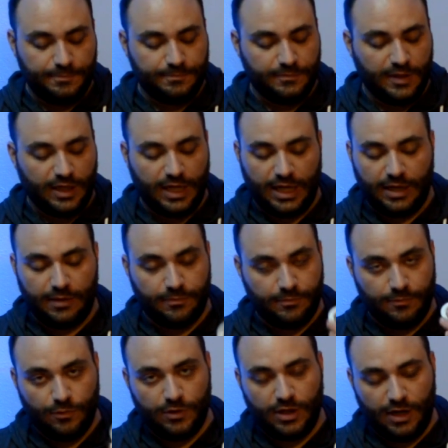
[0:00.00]
again,
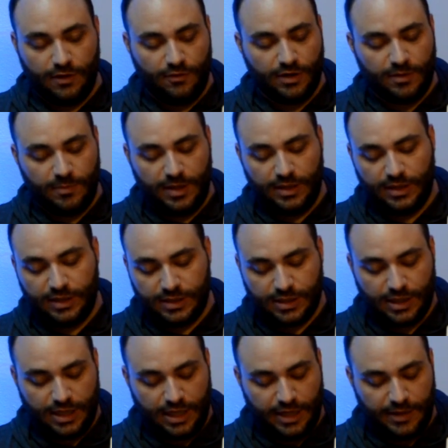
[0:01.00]
would not recommend this
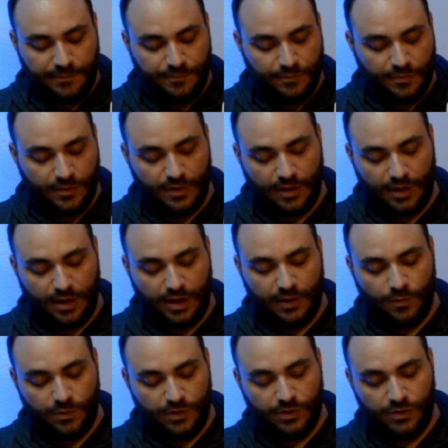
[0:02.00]
guy. I
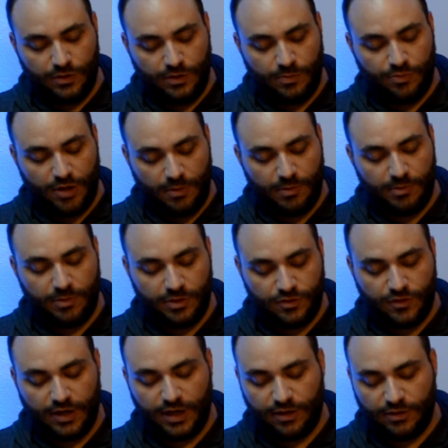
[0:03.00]
will probably
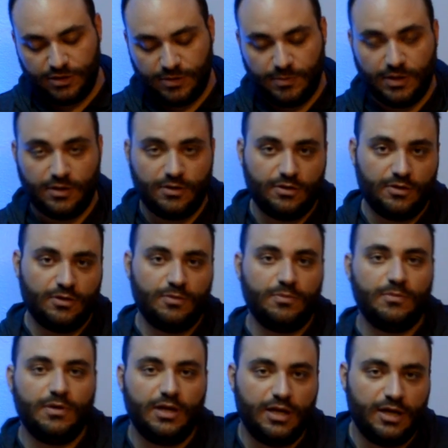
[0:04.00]
try out some other
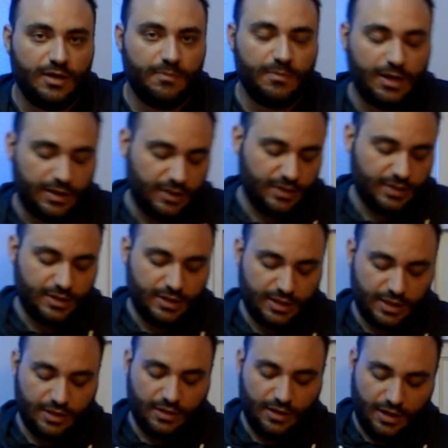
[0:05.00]
methods, because
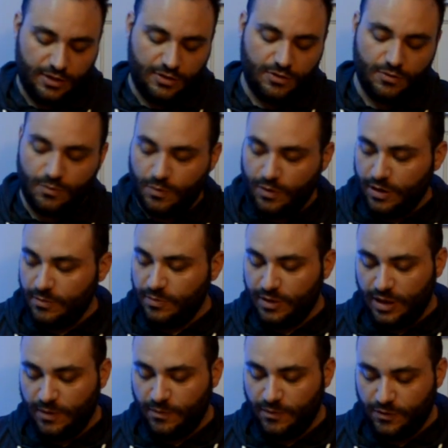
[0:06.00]
I do want to be
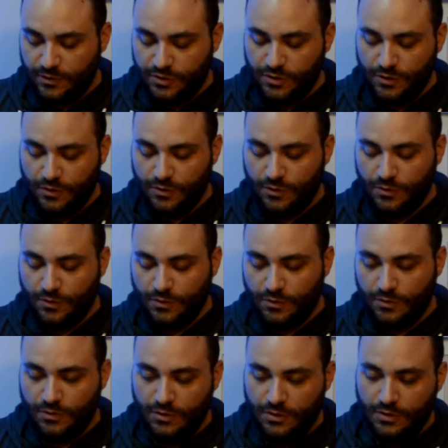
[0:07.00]
able
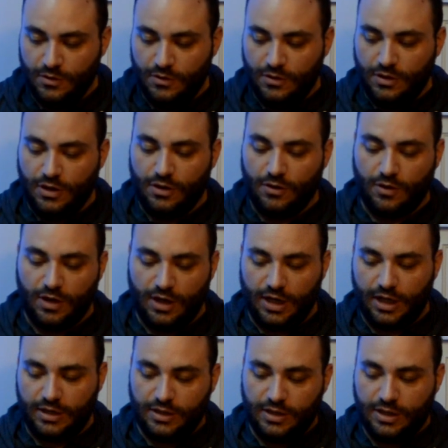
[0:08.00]
to
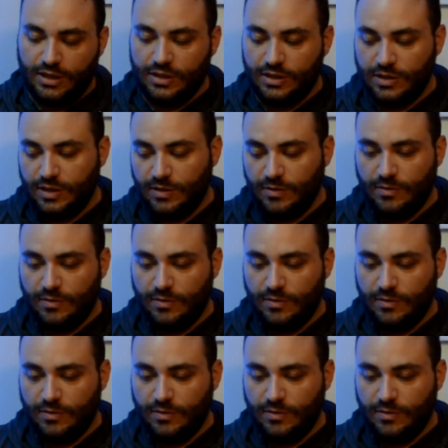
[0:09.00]
connect these